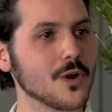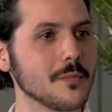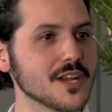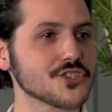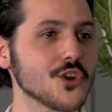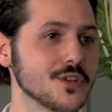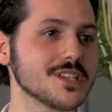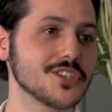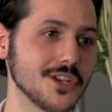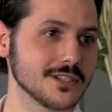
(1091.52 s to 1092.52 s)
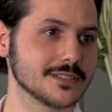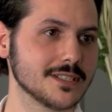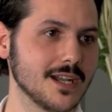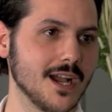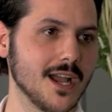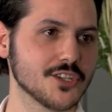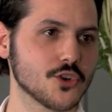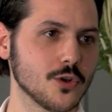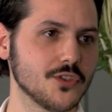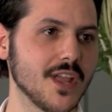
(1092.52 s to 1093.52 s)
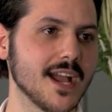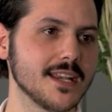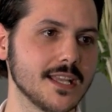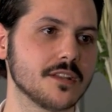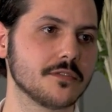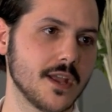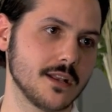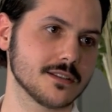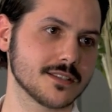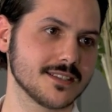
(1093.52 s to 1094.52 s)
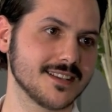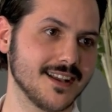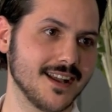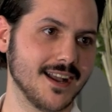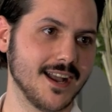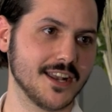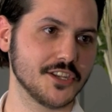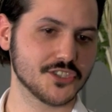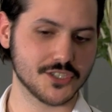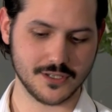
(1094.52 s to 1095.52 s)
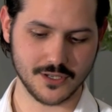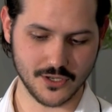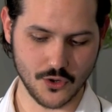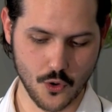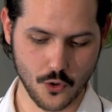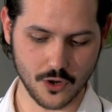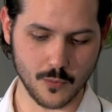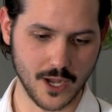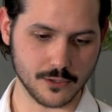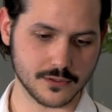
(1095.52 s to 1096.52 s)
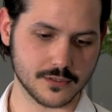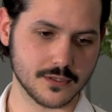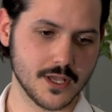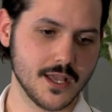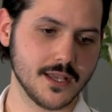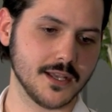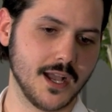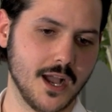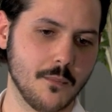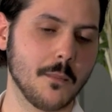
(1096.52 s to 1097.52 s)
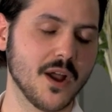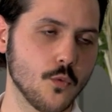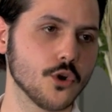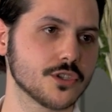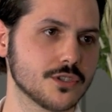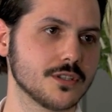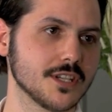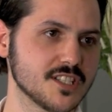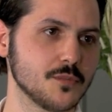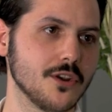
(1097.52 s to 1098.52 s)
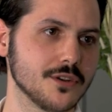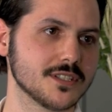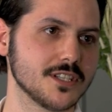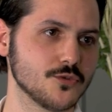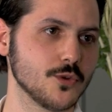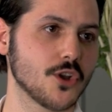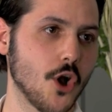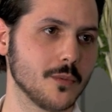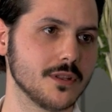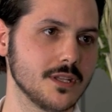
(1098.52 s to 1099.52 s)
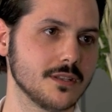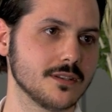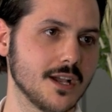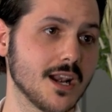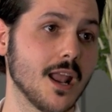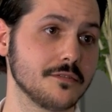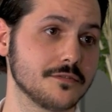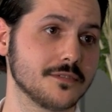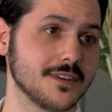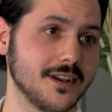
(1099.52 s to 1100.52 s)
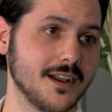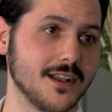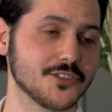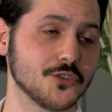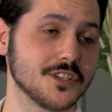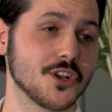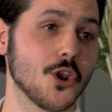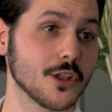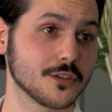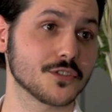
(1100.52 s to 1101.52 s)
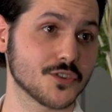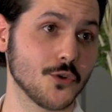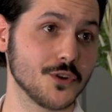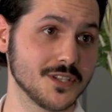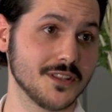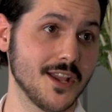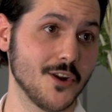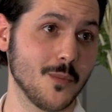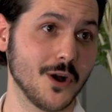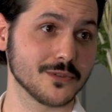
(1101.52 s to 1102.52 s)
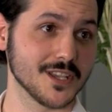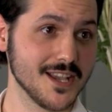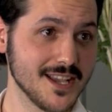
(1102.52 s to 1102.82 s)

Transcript: Well, my show this year is called 9 Ig Fails, and it's all about my worst experiences with comedy and life. So there's a lot of stories in there about